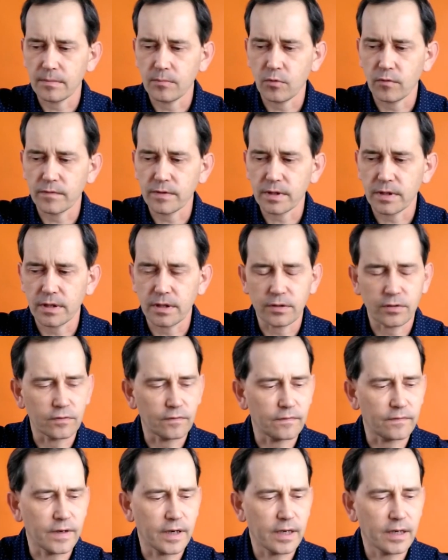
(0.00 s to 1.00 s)
Moves here
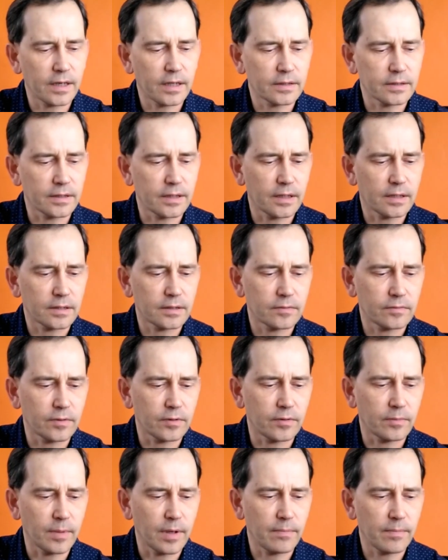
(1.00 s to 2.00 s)
to violet. Yes,
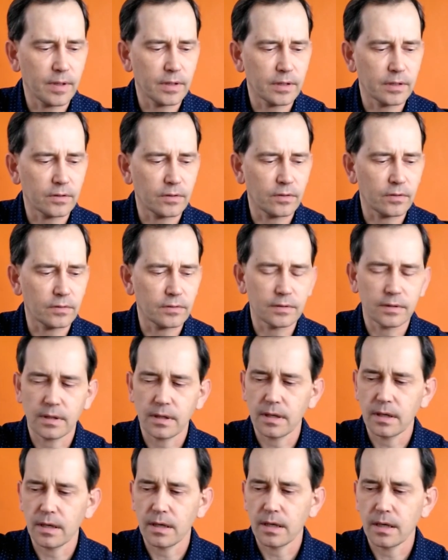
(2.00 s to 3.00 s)
we remember that on
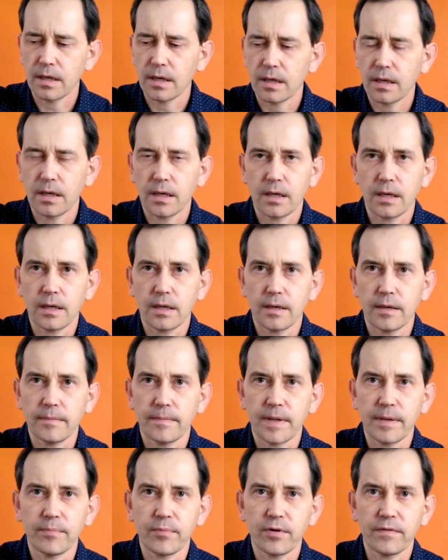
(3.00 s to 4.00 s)

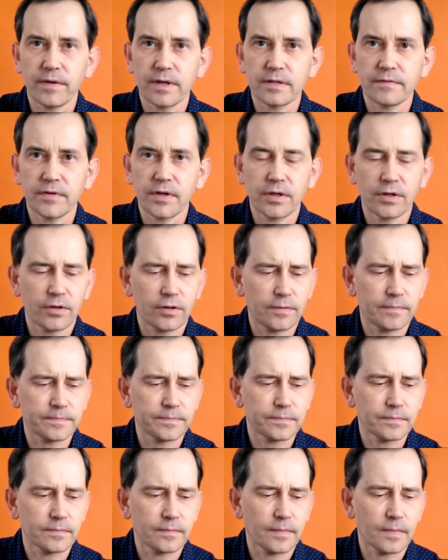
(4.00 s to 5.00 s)
um, the previous video
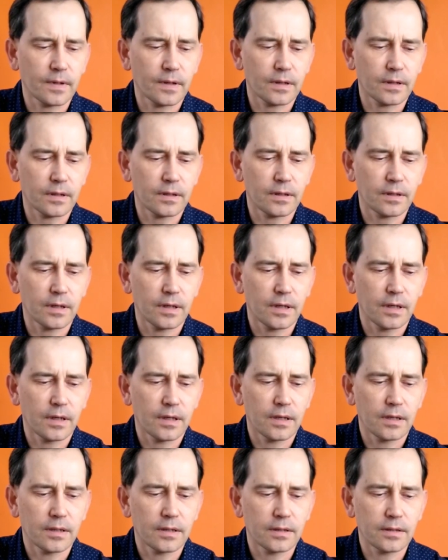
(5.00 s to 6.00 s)

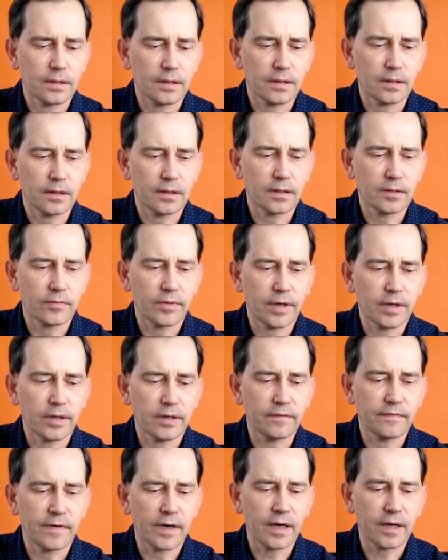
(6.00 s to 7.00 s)
they
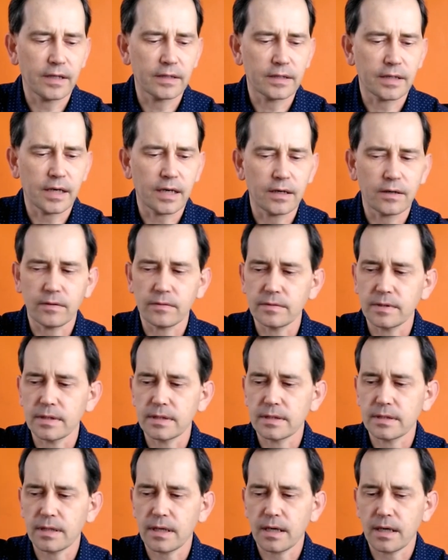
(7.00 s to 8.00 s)
radiate violet color on the
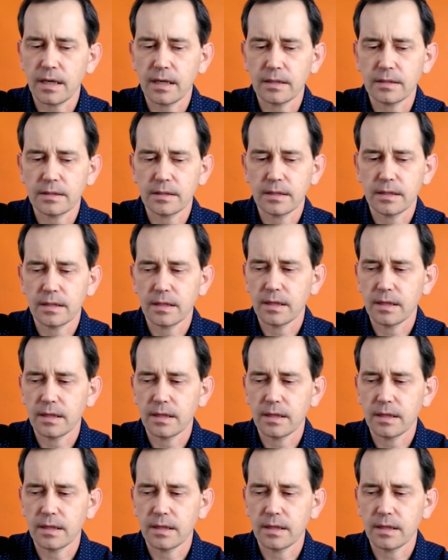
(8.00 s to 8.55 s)
side,